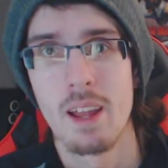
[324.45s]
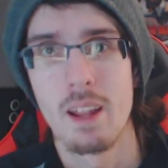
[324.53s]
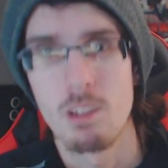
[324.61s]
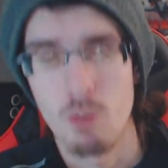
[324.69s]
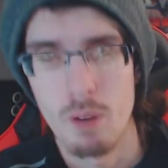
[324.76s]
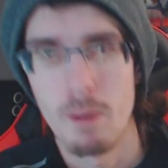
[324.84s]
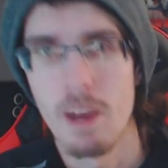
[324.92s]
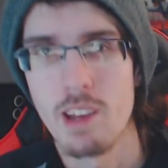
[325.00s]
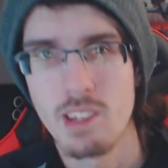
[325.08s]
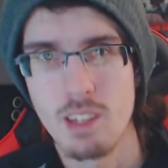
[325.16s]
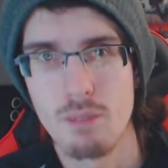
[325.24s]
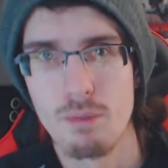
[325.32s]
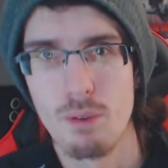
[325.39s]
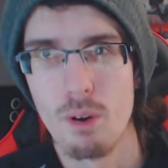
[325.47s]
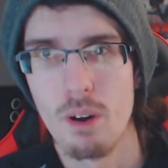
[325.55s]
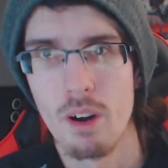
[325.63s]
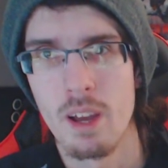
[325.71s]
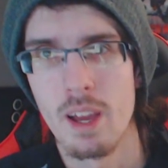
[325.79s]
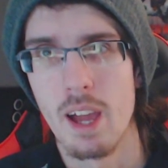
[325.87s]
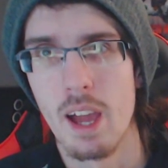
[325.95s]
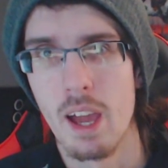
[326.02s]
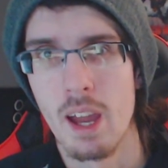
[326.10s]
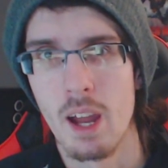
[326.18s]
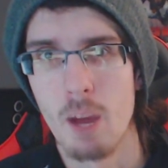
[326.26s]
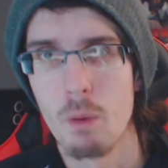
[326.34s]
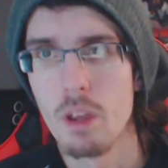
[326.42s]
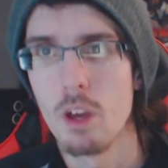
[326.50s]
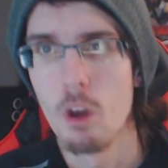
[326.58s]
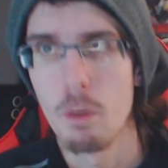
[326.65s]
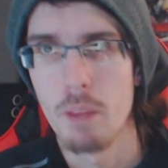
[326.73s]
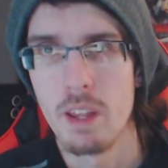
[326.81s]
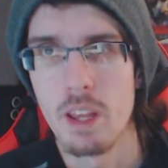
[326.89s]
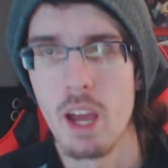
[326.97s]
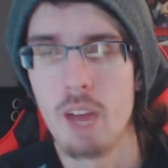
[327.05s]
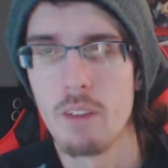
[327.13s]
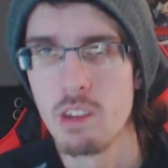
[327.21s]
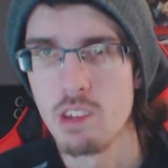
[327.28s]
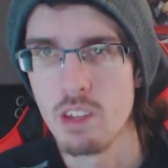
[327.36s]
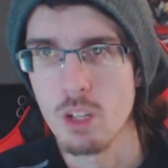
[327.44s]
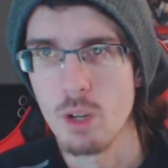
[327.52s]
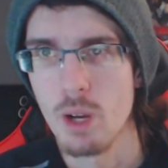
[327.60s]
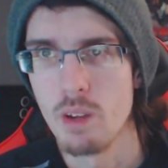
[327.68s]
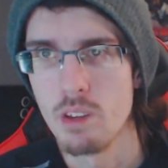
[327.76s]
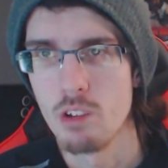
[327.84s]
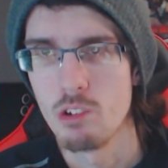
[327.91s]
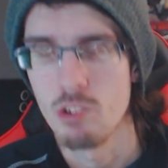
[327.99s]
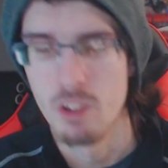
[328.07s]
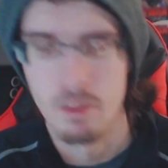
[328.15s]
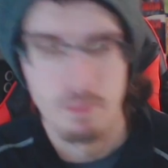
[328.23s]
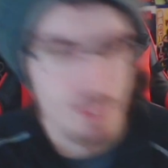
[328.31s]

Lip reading: That's what I'm asking for, and I really hope that they have this in the Crown Tundra.